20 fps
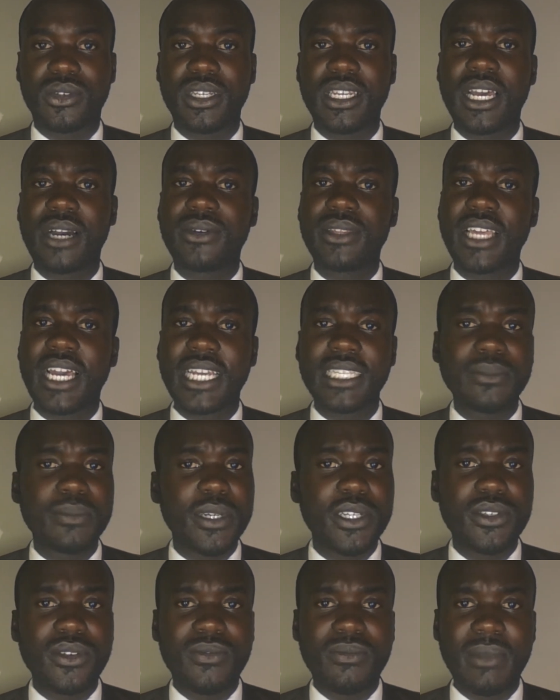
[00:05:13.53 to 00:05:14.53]
Now, the
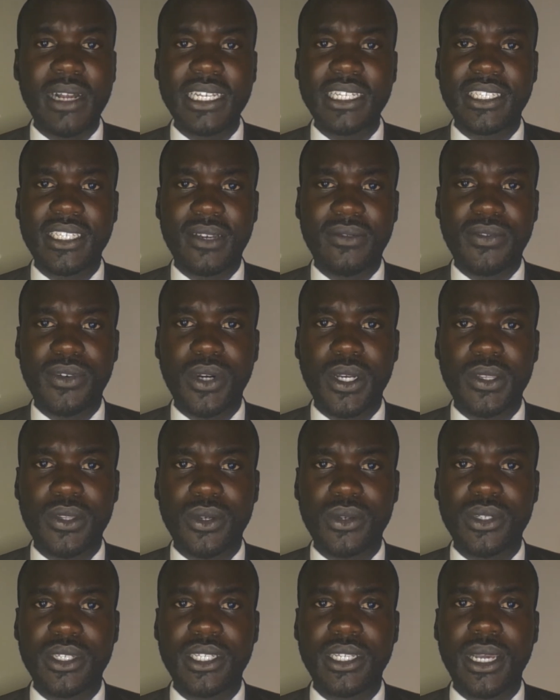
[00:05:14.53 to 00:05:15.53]
aspect of malice
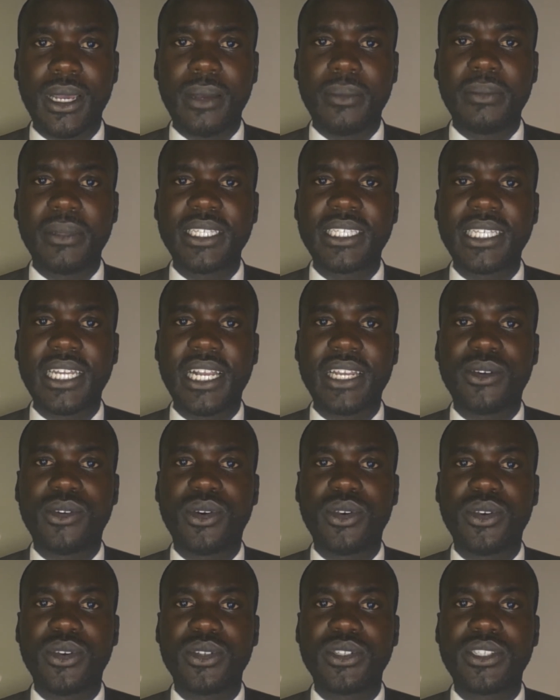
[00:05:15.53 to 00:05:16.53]
aforethought basically
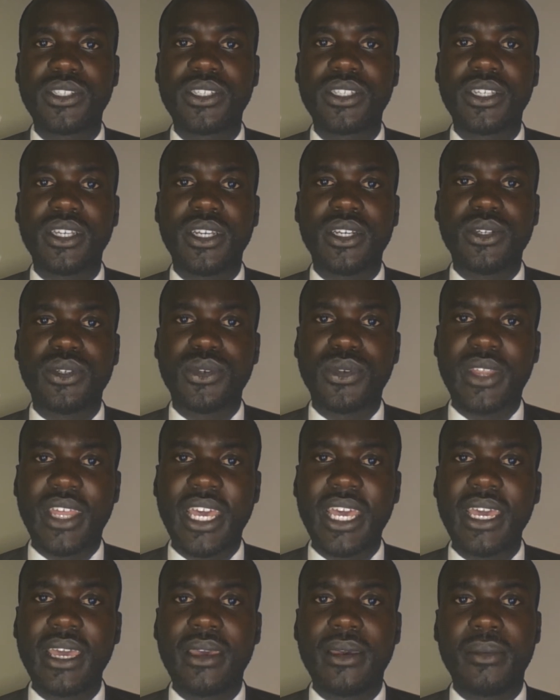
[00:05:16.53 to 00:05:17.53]
connotes to
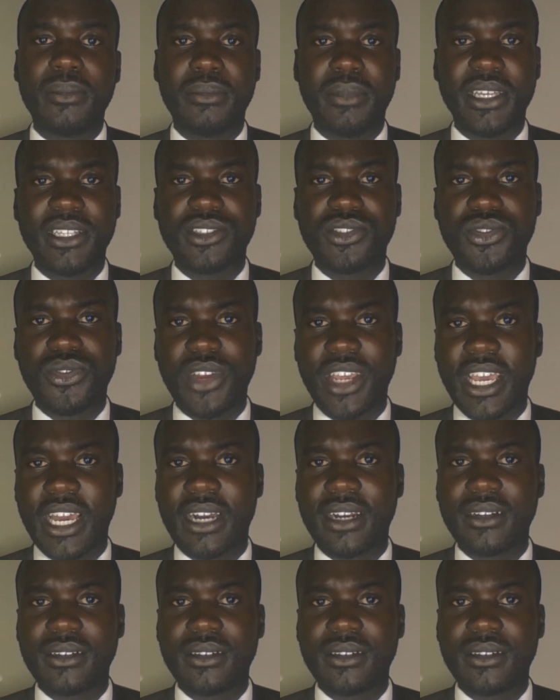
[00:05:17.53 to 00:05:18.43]
the mens rea.